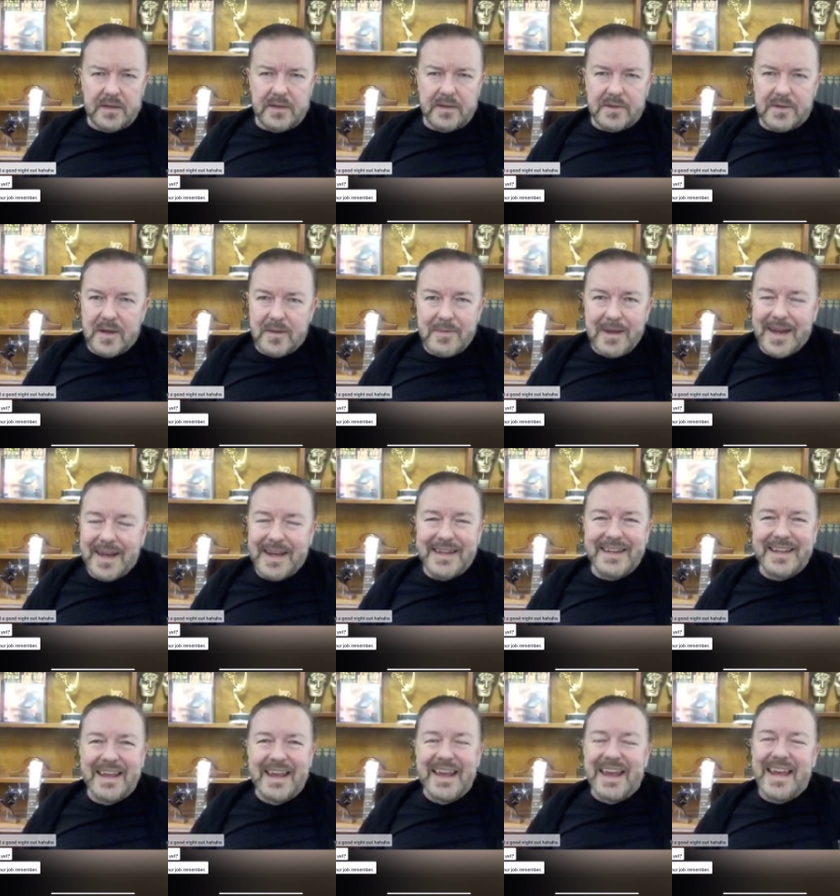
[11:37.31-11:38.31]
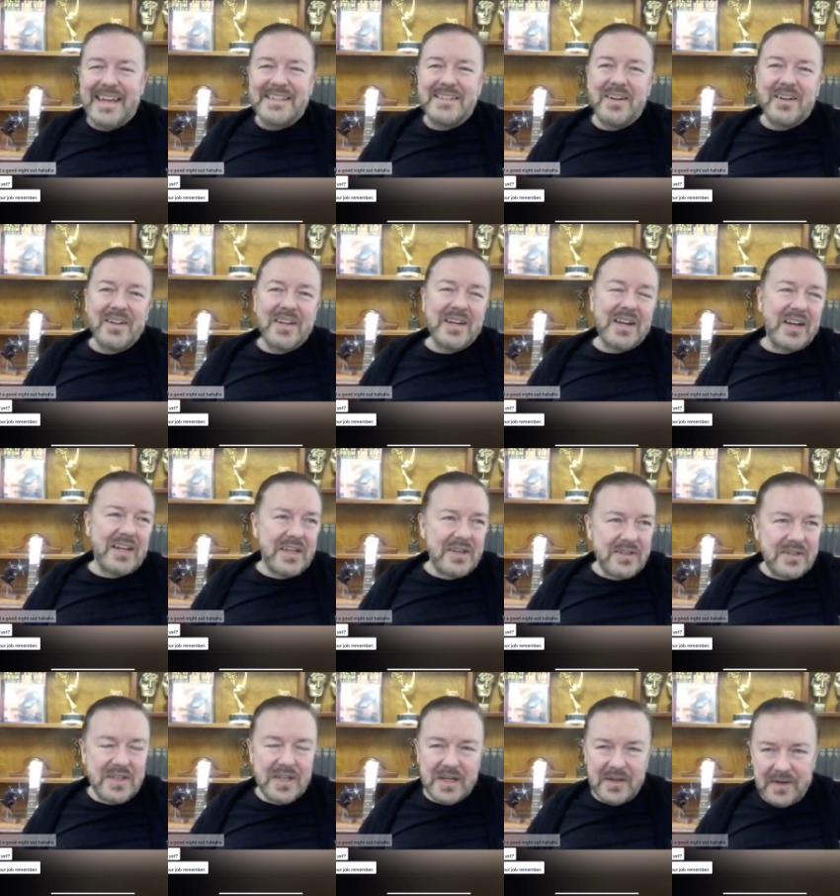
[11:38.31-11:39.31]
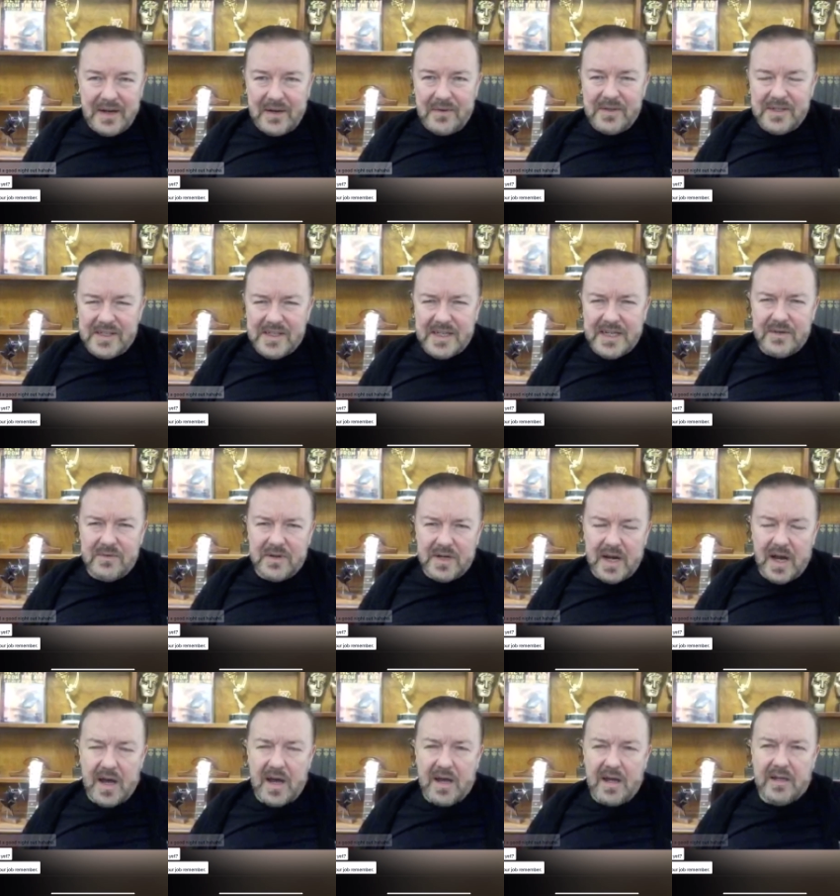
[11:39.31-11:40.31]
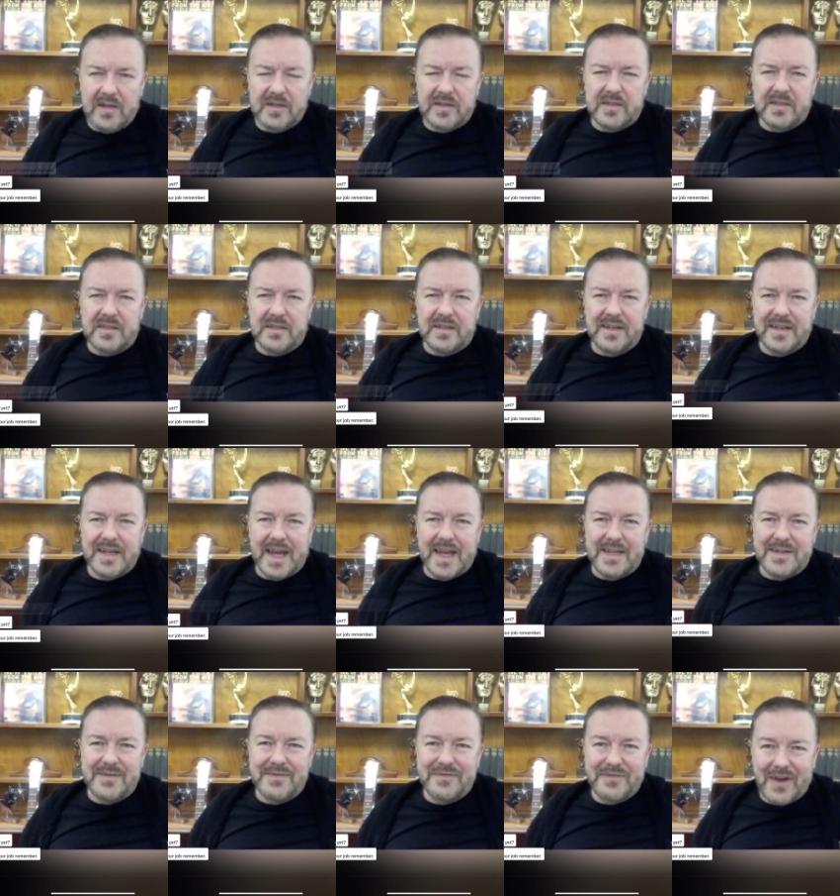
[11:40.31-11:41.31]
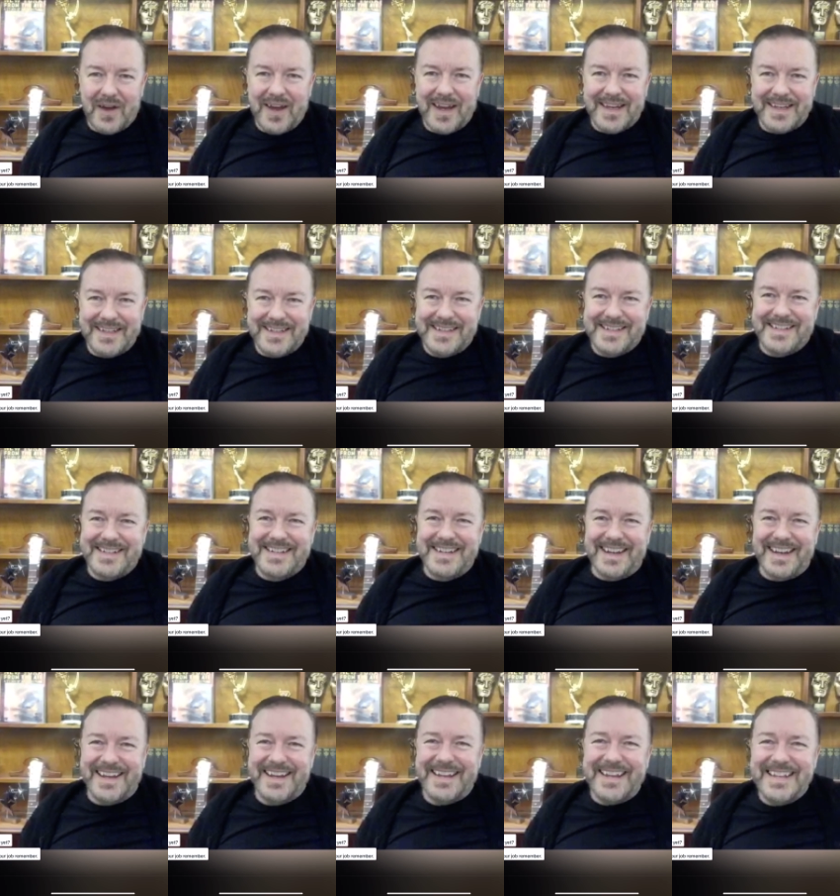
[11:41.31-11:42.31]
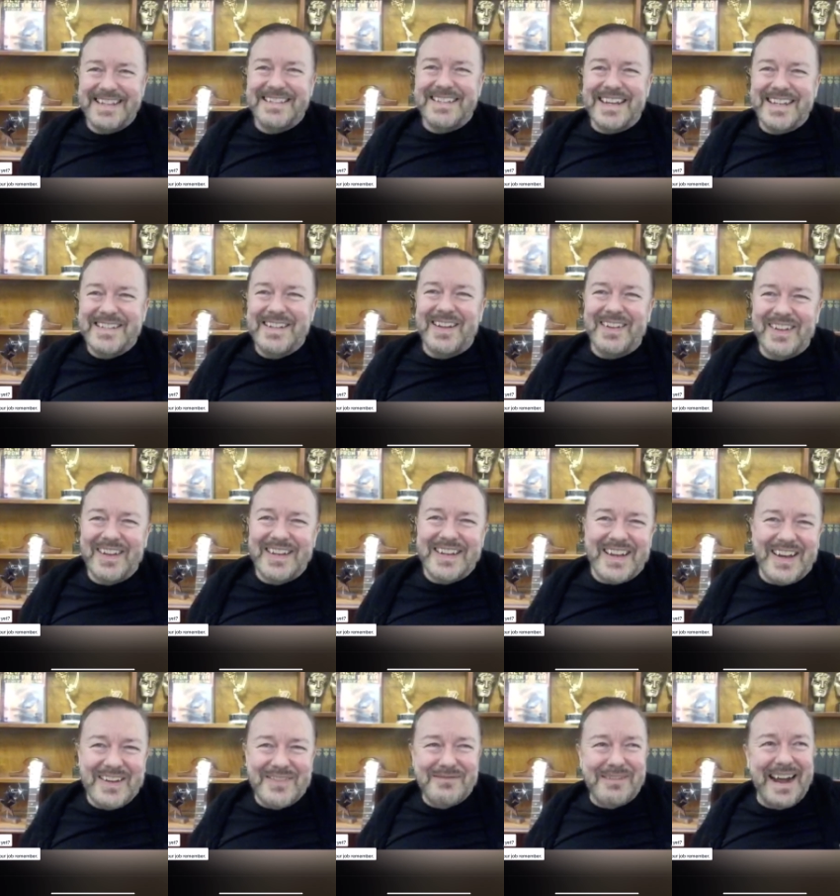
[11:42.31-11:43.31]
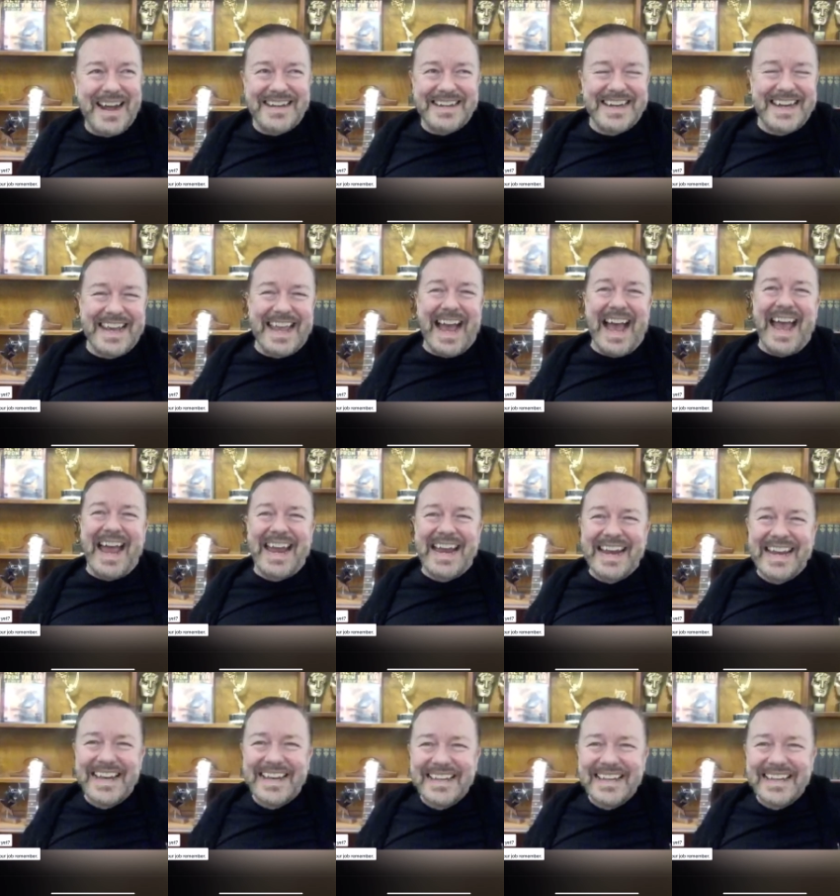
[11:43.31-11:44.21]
Do you know what I mean? It's not like I used to go out and steal cars and get into fights. It's not like I ran a gang.